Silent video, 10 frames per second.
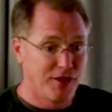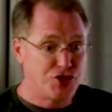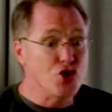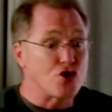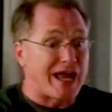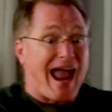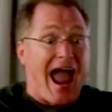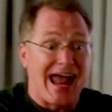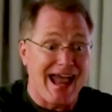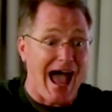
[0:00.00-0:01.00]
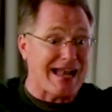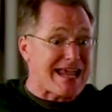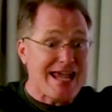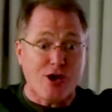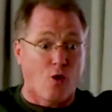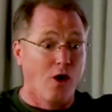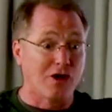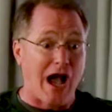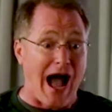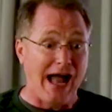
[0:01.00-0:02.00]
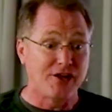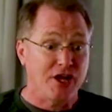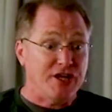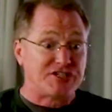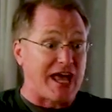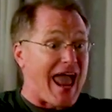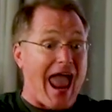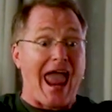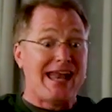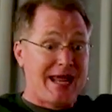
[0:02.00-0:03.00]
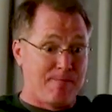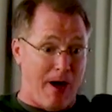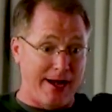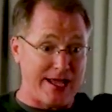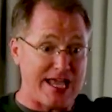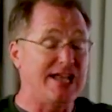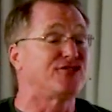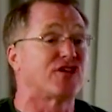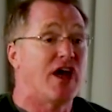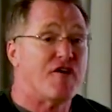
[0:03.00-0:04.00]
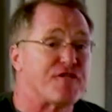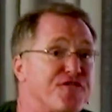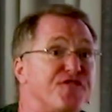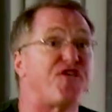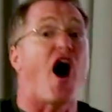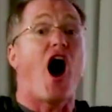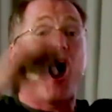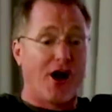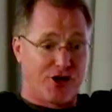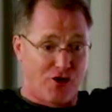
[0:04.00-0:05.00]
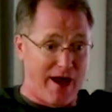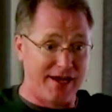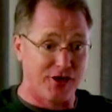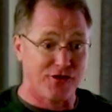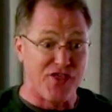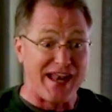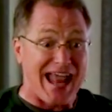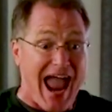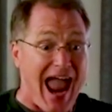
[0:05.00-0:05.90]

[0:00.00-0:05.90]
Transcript: You cannot equal God to anybody. He's far greater than